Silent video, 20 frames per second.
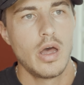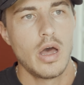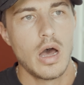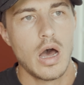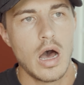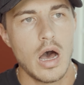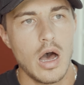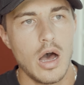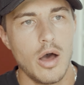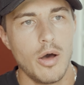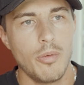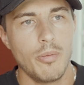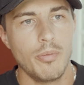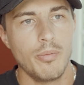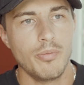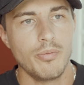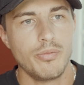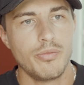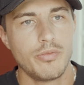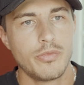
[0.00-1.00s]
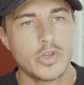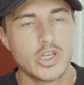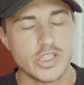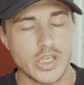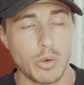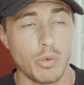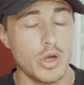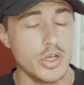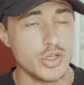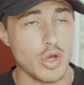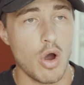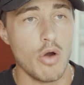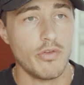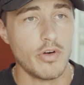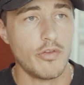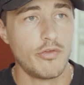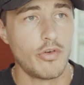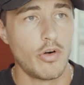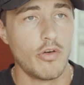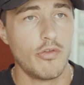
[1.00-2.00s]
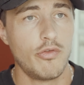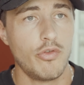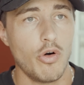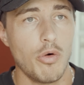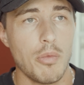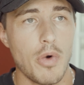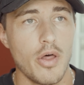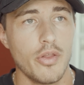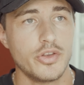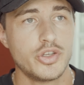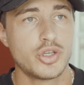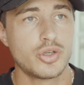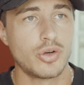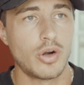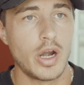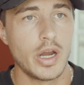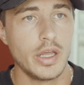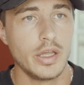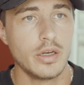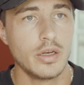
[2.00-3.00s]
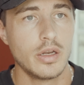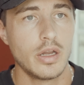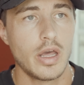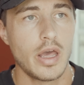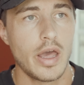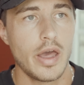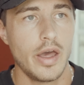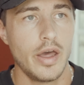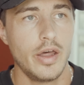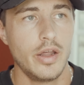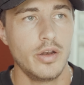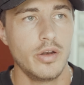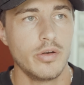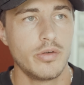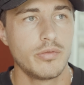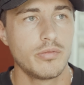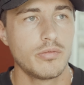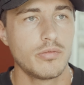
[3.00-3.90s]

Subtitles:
because I was over for a full month straight, and